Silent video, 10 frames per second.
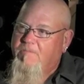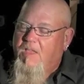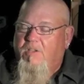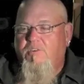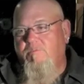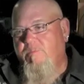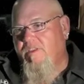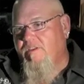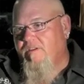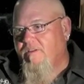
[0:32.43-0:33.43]
It could
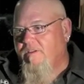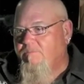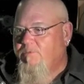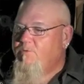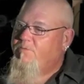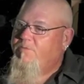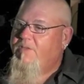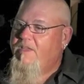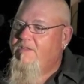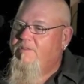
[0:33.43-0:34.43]
be a beautiful
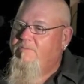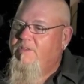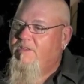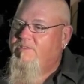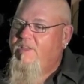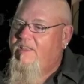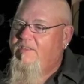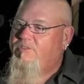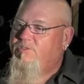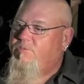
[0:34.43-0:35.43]
thing, could be a sad
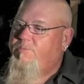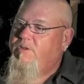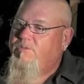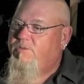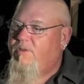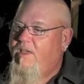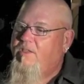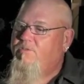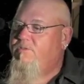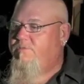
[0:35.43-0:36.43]
thing. It just depends on how
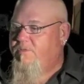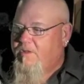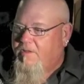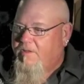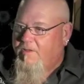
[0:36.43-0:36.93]
you're feeling.